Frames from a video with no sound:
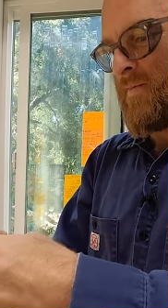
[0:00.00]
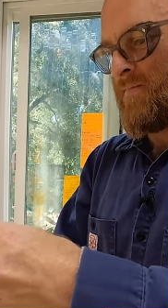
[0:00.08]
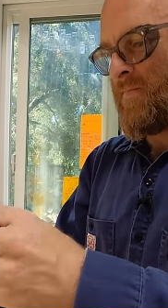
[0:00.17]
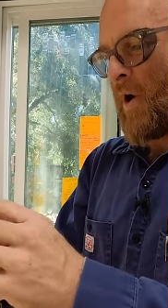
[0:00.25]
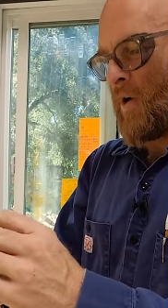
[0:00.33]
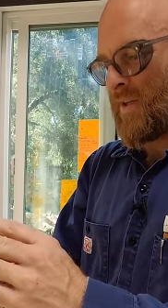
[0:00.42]

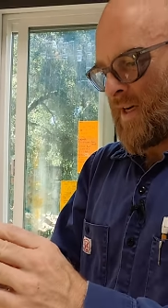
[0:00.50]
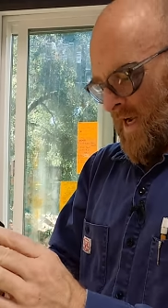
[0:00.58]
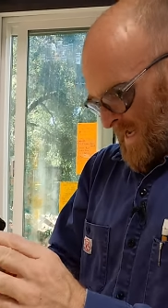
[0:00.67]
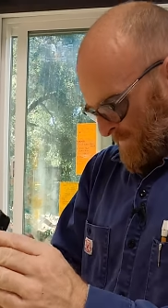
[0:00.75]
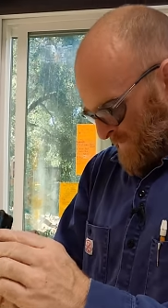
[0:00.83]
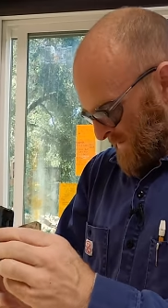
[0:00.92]
fold it
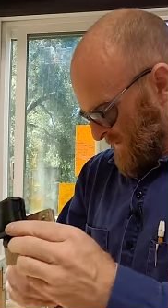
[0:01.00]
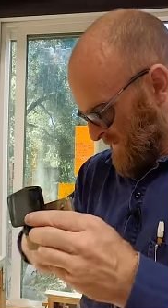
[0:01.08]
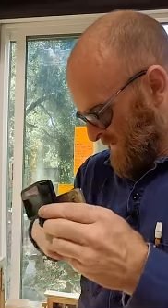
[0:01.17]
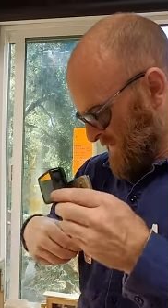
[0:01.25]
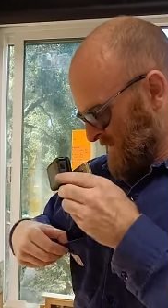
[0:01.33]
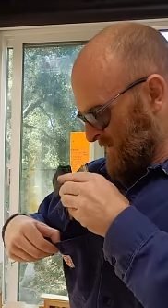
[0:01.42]
up
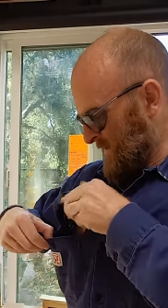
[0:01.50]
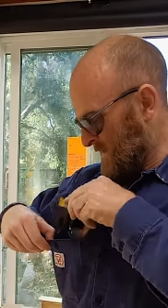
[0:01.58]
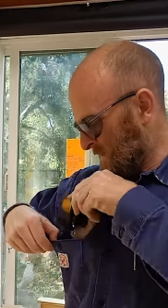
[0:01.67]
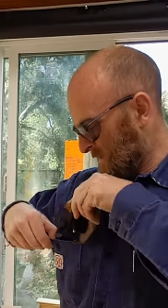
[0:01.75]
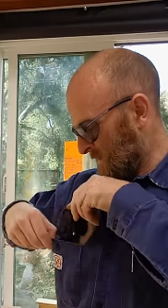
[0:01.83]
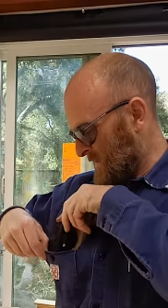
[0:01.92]

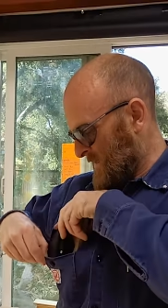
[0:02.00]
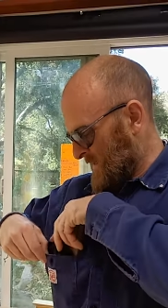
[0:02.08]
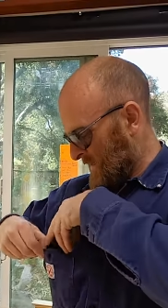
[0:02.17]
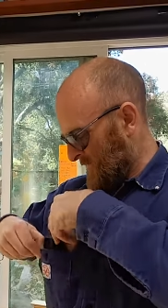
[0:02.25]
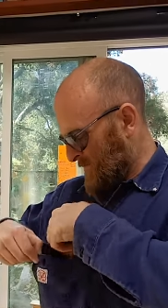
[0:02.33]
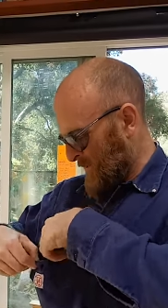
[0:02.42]

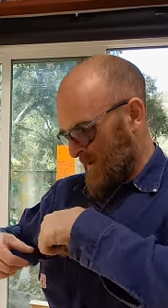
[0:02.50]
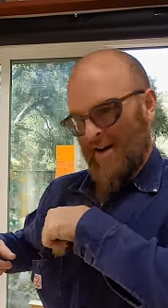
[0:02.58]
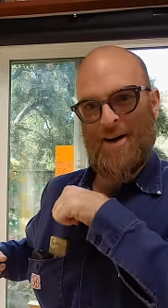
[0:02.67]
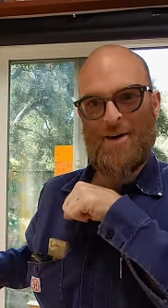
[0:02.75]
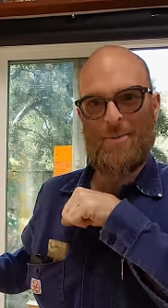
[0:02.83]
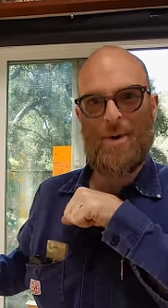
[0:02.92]
and put it
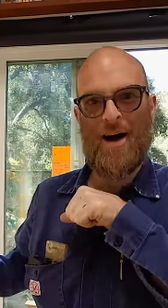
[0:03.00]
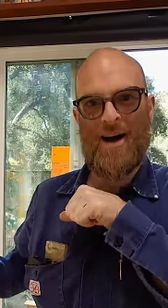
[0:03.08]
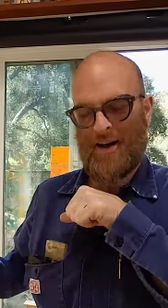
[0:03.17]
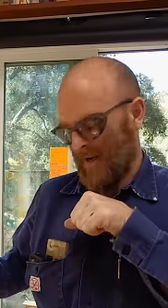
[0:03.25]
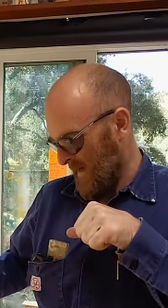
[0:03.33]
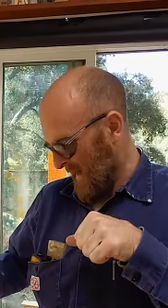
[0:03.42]
in your
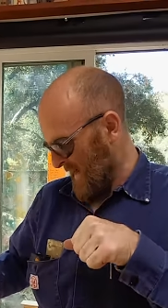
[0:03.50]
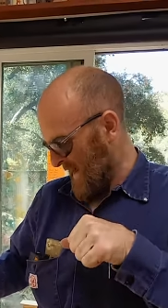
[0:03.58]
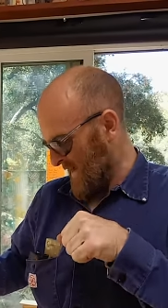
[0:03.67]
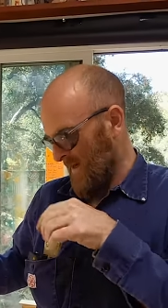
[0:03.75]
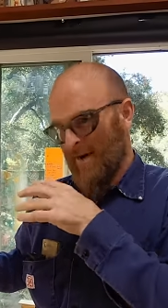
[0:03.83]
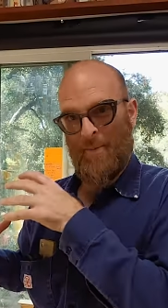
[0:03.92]
pocket. I had
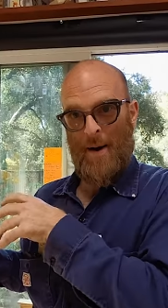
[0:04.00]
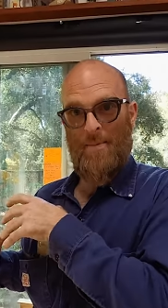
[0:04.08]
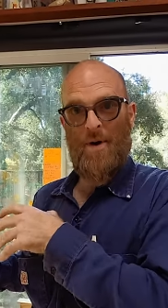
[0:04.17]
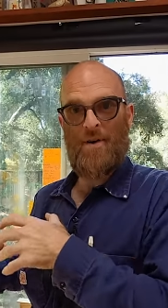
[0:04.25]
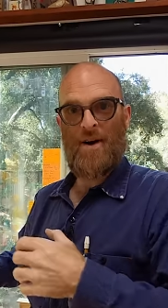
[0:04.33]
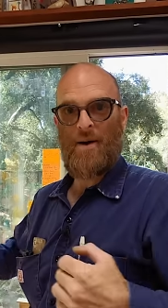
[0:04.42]
it in my
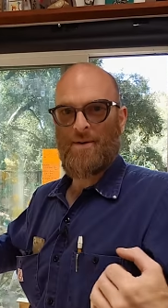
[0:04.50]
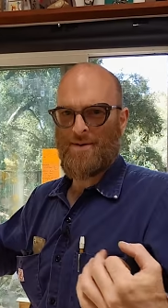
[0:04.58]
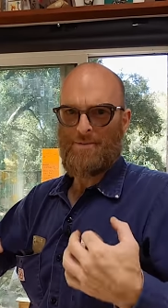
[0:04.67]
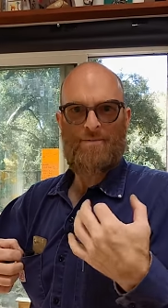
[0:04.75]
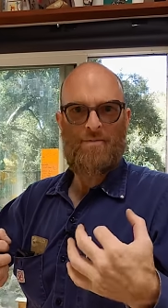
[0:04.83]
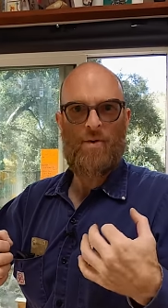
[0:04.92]
motor, I was
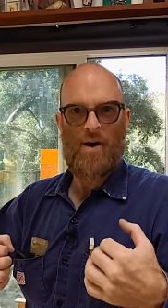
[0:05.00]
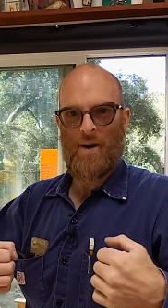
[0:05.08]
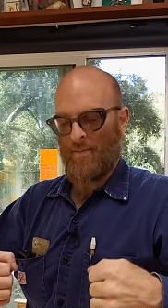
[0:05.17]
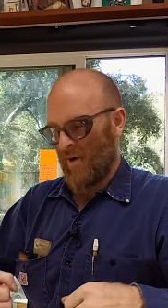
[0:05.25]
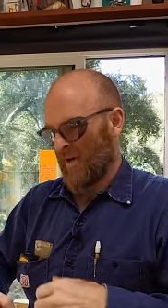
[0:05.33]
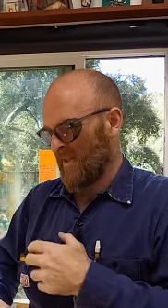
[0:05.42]
wearing a
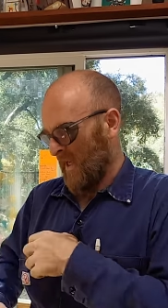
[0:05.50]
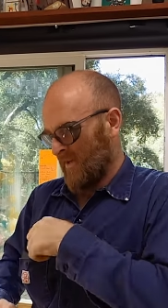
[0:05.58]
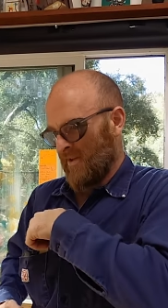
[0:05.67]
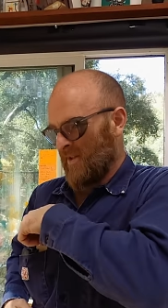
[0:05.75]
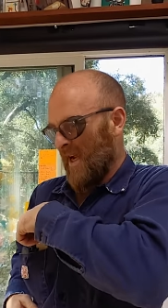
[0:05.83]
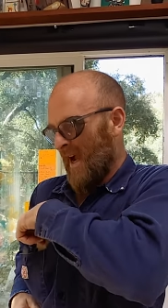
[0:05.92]
motorcycle
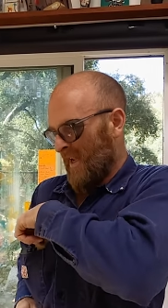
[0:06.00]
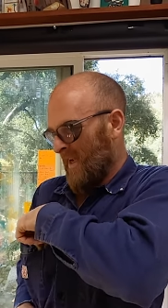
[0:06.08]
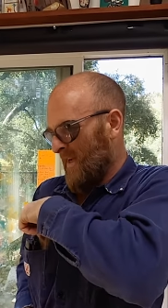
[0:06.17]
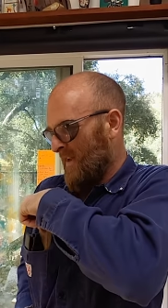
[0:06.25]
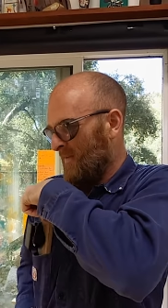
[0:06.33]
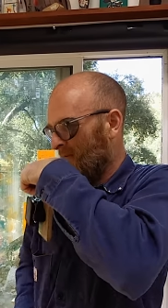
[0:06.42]
jacket
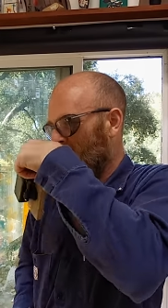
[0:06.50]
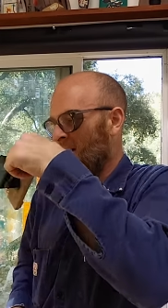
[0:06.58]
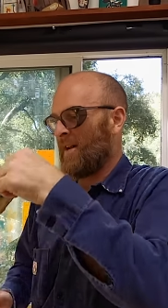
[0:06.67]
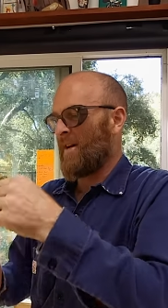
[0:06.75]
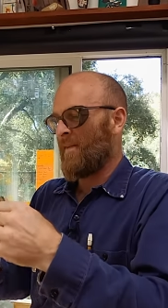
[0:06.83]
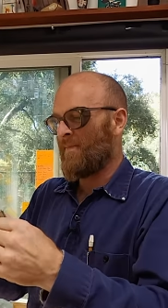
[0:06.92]
and it fit in
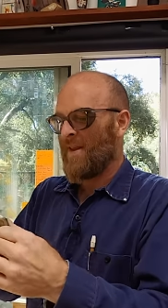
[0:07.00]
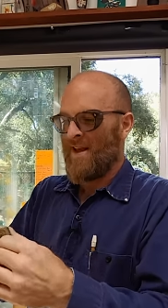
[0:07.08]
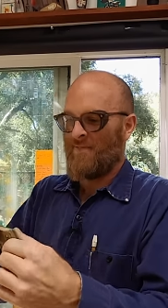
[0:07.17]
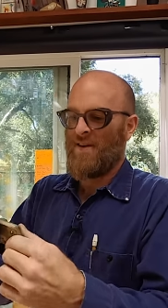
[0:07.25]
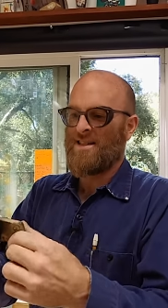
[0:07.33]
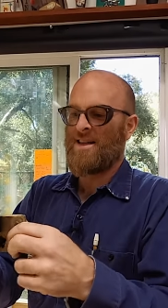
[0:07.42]
a, it
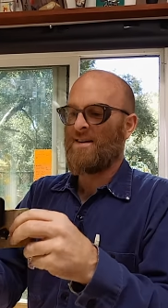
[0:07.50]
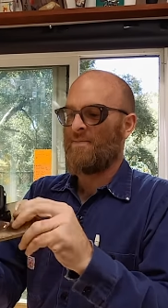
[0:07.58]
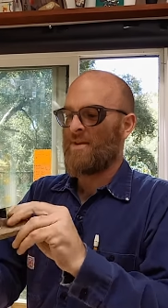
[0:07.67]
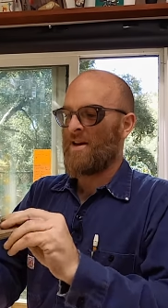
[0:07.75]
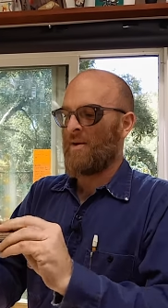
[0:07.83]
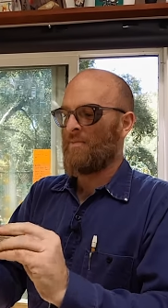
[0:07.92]
fits in a,
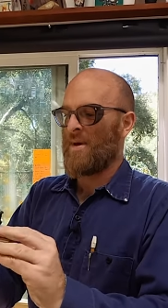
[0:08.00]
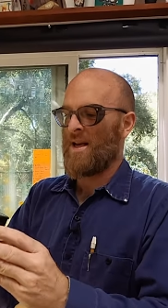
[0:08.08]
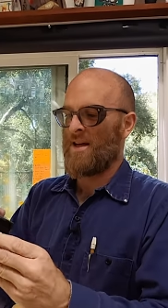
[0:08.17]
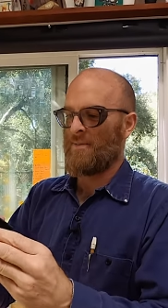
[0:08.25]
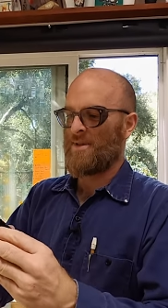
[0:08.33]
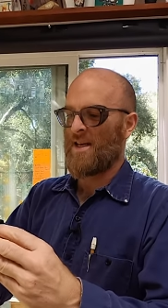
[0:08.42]
you know,
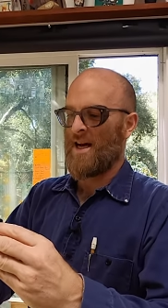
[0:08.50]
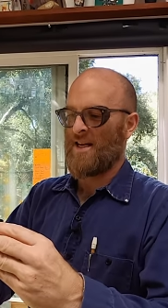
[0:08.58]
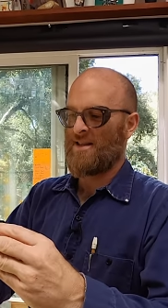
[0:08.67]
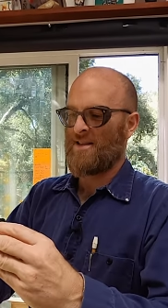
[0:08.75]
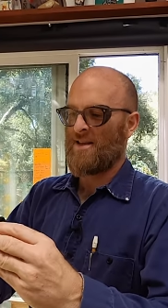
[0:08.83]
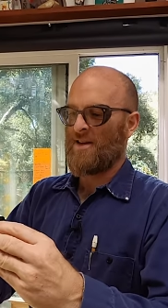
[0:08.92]
medium
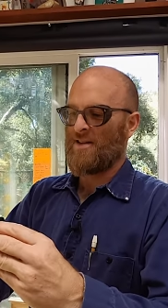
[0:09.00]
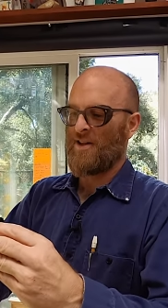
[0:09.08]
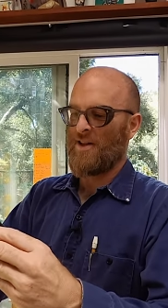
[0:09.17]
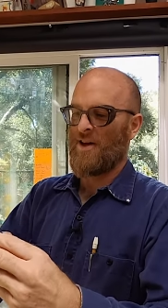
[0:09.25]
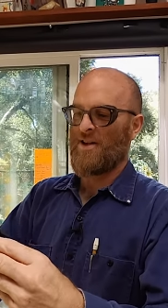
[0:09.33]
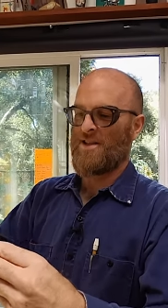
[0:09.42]
size to
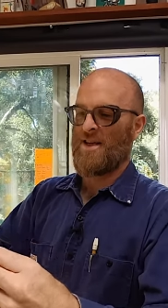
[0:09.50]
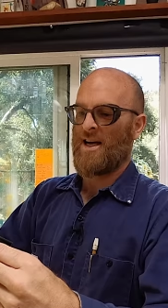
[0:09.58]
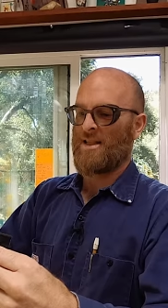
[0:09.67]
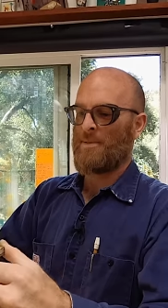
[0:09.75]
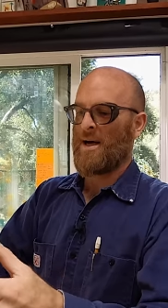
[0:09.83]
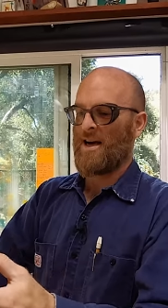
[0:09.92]
large size
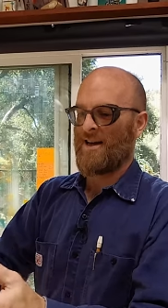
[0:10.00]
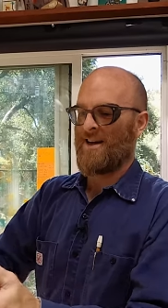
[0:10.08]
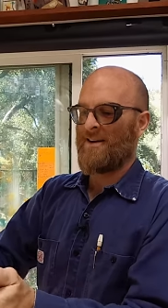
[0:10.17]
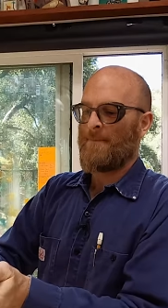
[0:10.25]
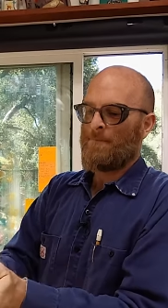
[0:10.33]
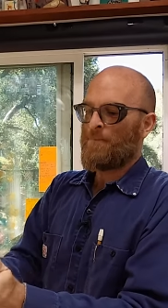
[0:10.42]
pocket.
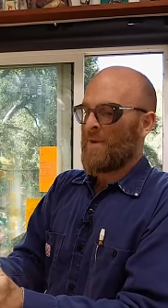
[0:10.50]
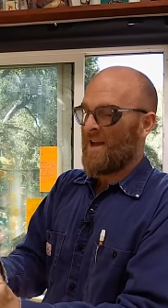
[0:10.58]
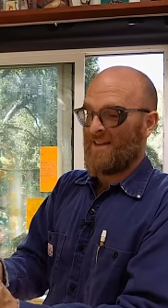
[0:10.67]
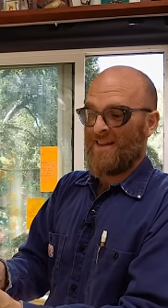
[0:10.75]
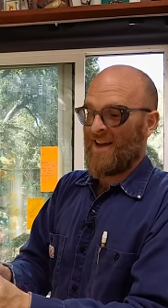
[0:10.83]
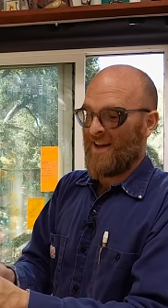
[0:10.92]

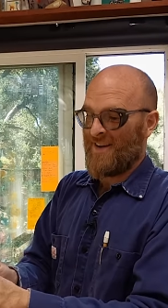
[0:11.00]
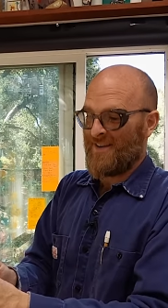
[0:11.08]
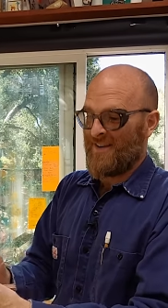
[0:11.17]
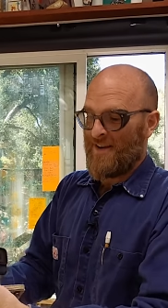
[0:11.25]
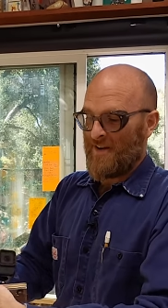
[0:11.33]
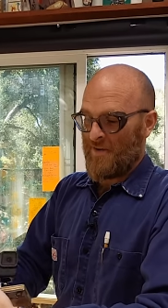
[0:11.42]
And then
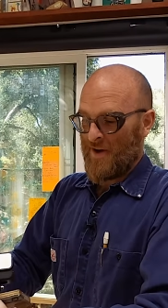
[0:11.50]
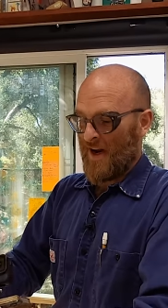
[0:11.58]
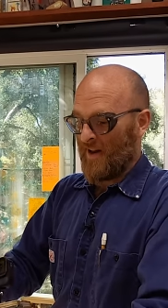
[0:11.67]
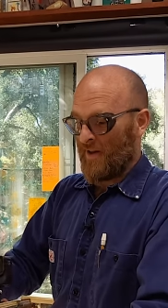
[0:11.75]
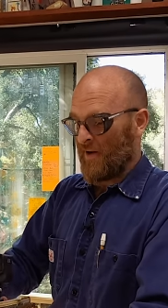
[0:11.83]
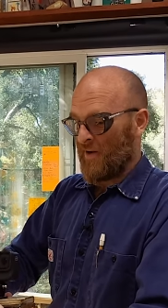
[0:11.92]
you've got a
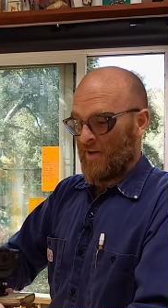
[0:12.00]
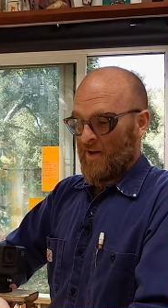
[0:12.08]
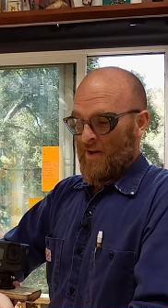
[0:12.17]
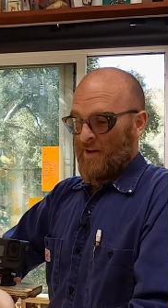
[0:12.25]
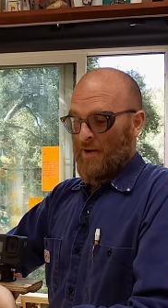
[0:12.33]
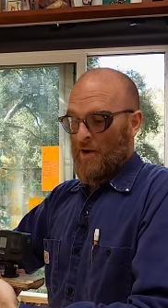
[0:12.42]
little
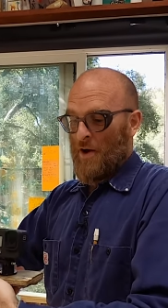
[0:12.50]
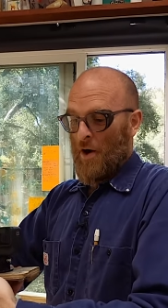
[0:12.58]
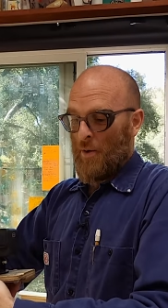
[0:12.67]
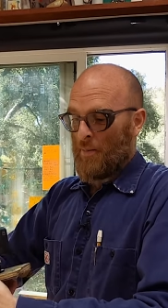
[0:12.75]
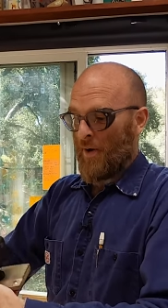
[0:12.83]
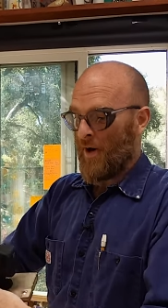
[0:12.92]

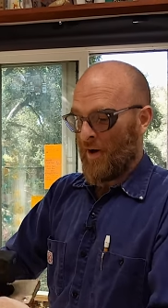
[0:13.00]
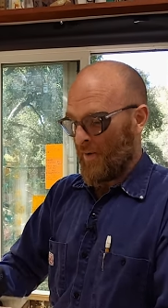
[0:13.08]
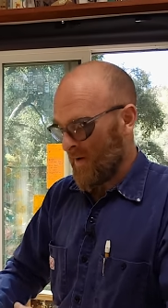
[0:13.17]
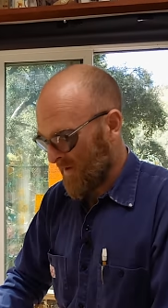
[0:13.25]
GoPro